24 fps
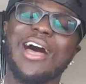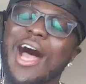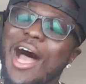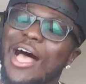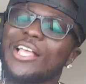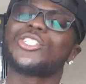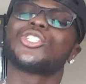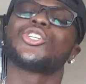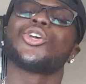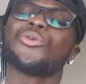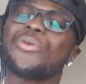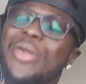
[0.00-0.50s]

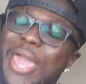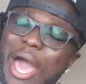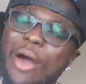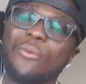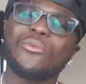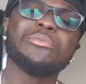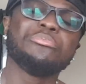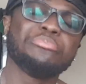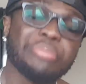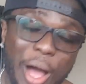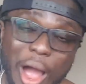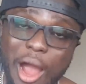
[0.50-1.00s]
I'll show you how
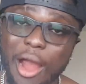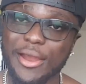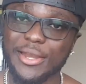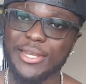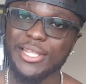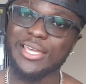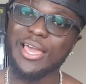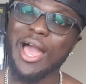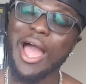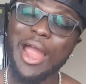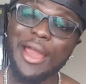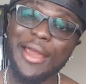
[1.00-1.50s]
we party,
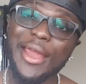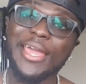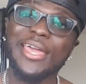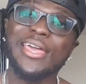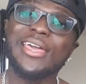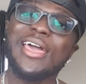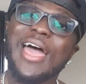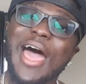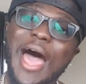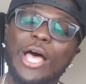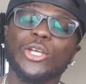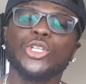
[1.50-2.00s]
alright?
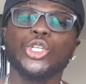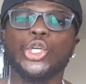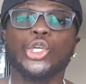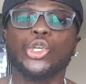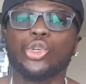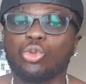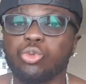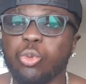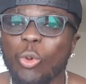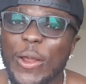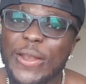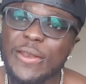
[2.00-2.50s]
How
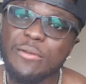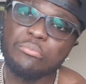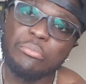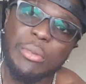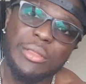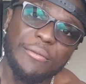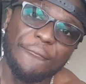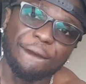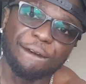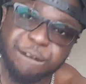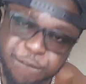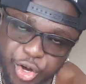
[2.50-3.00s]
shred
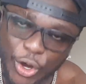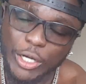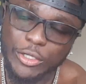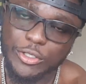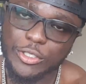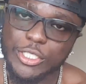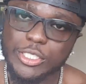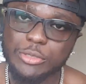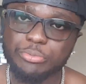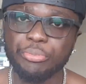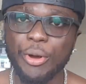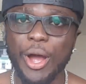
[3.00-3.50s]

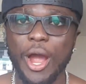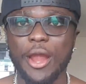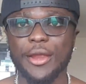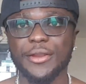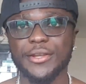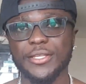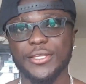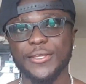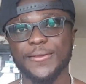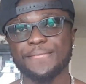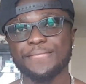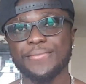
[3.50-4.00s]
motherfuckers party.
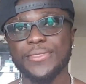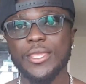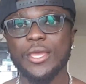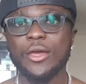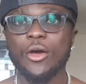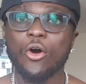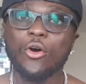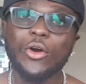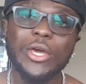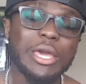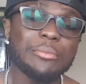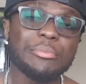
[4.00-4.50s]

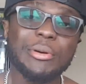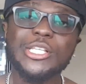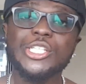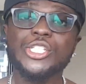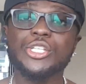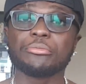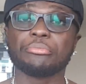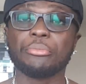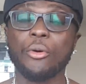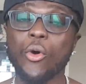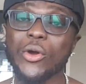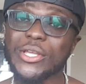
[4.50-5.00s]
Okay, but it's
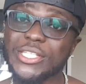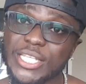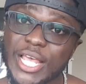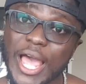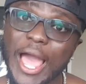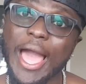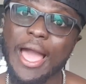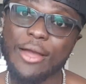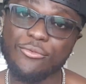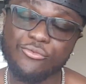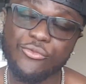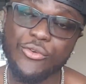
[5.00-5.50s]
your boy
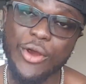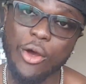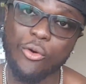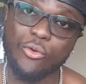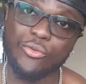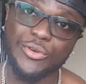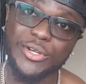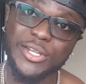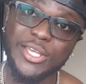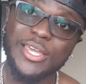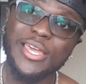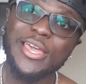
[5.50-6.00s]

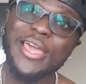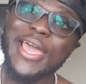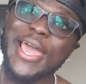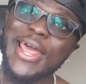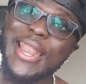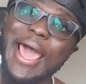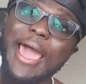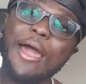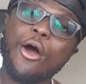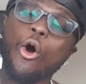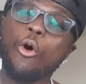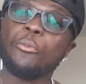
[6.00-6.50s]
Tyrone,
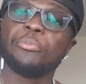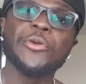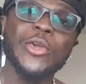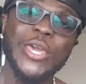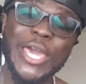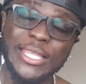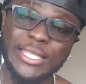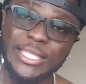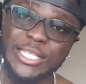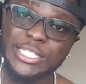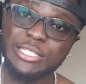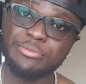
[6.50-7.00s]
and I hope you
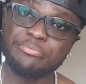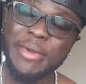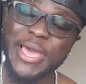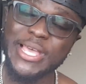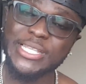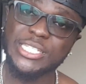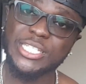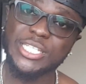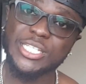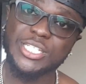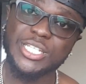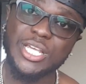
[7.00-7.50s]
get this
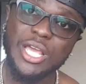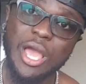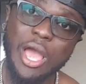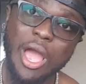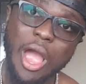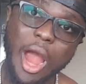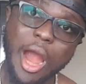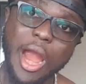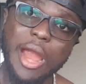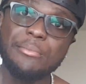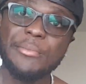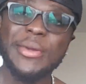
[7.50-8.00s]
message,
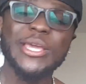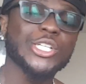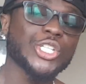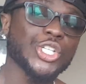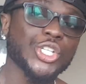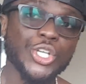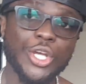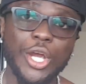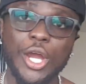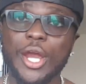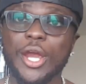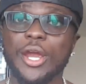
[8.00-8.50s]
alright? Make
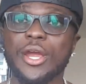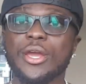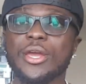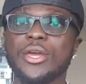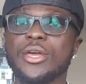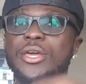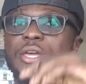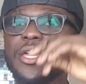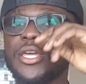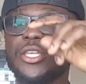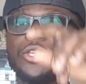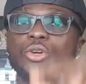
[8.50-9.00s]
sure
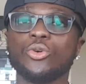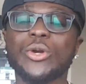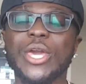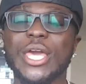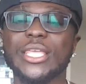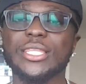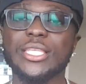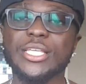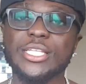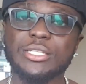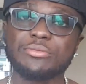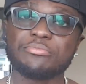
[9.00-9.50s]
you
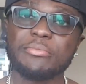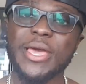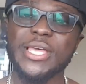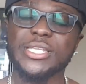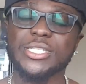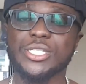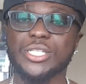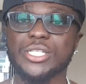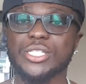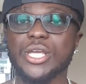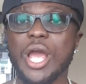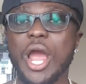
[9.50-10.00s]
get this
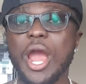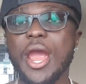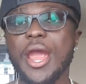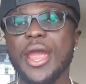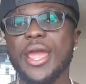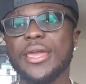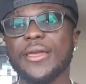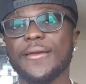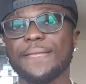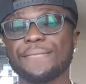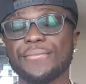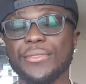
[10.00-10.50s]
message,
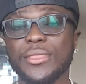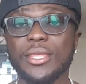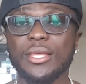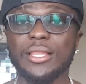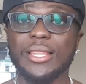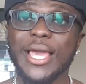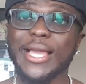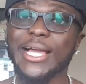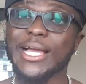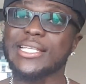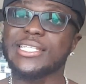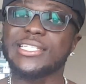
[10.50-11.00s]
alright?
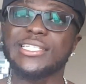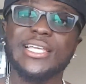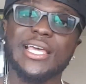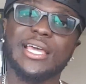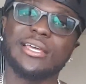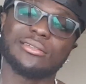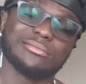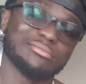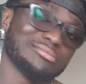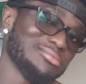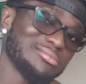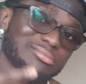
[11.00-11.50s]
Like I
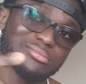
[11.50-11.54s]
said,